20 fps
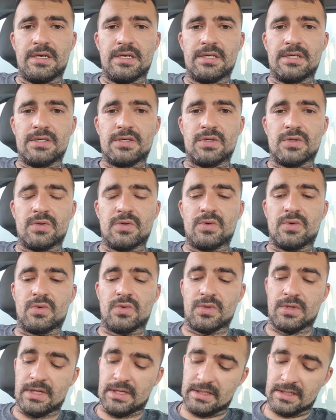
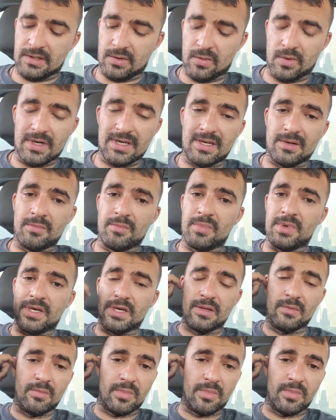So that's quite a bit.